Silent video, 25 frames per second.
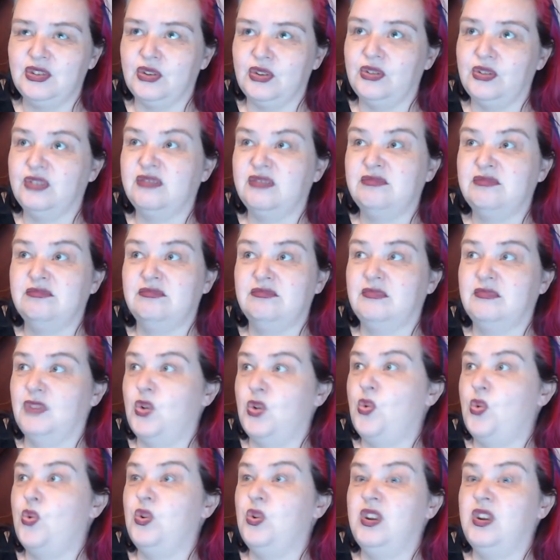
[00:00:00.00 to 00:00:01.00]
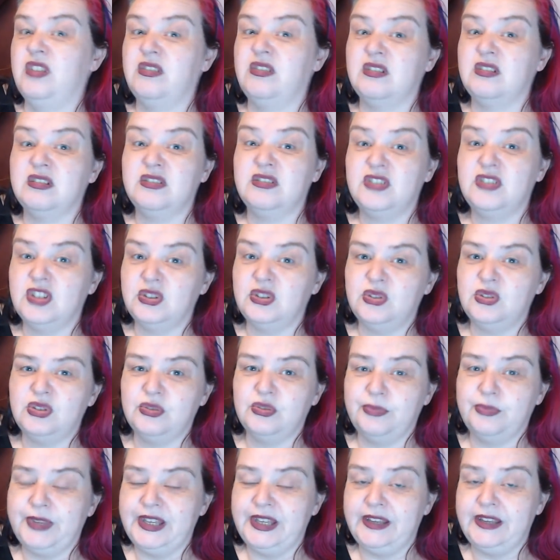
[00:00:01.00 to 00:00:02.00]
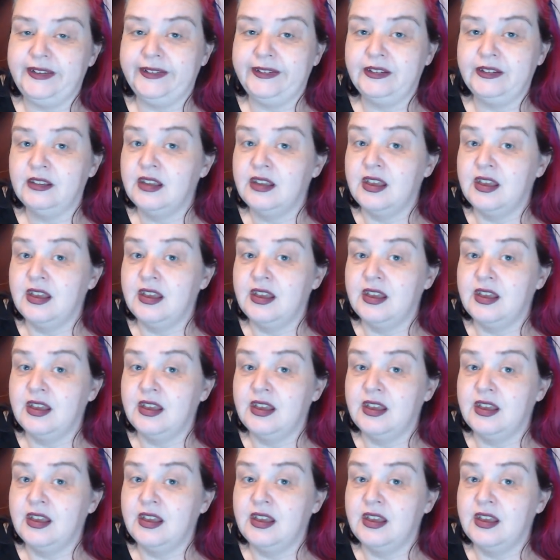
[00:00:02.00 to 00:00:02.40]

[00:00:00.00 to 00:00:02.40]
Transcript: on all other social media.